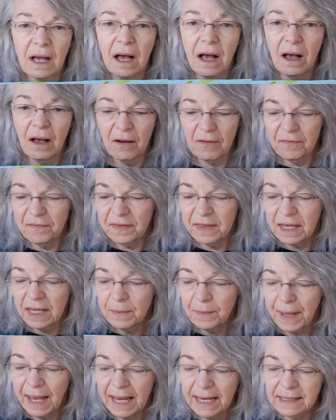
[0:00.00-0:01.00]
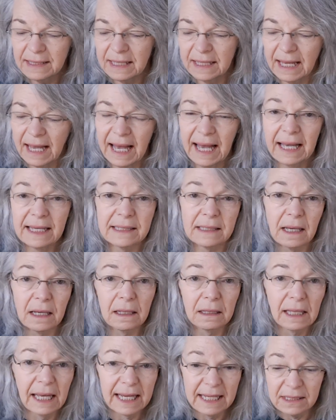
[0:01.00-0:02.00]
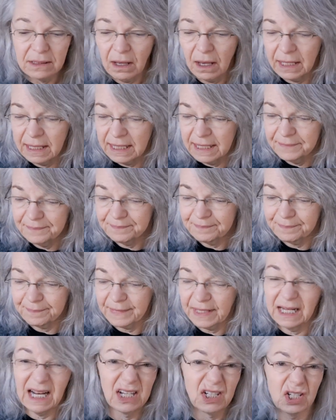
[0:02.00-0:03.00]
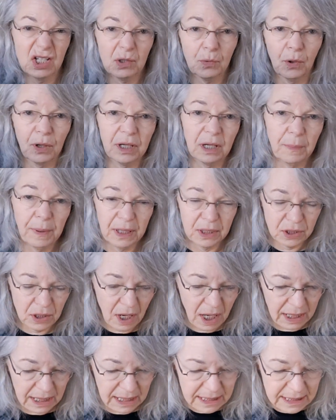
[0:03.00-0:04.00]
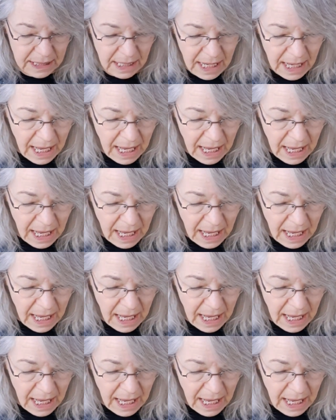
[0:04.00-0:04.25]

of the painting has a glaze on it, and I just squirted a bunch on it,